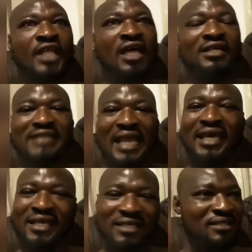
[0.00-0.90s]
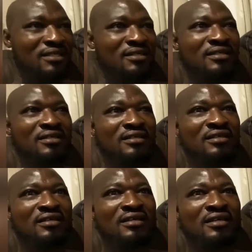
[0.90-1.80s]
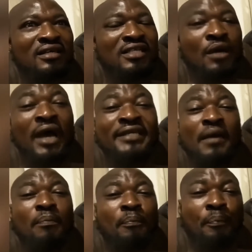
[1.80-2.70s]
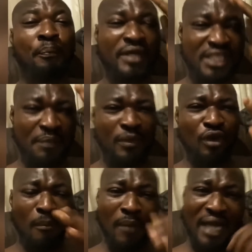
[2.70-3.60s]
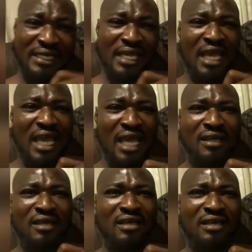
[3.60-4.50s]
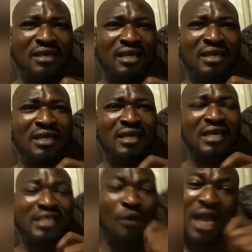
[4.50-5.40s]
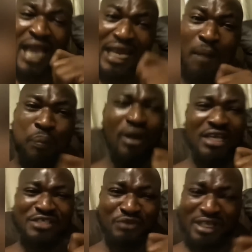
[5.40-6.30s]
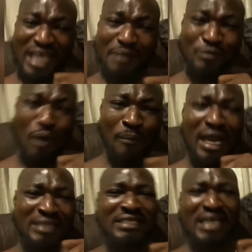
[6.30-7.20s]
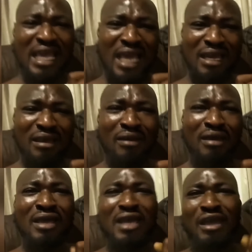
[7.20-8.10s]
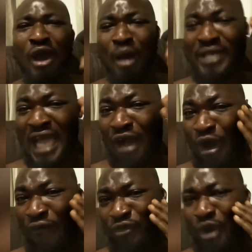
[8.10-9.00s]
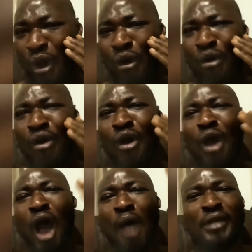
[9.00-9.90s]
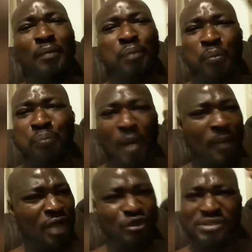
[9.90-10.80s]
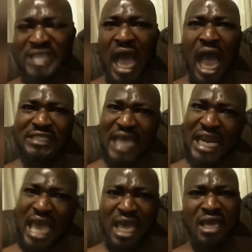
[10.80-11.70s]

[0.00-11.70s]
Charlie? The way they beat me on Monday, eh? The way the police treated me on Monday, eh? I'm the uncle of no. I'm the good bomber, some satellite.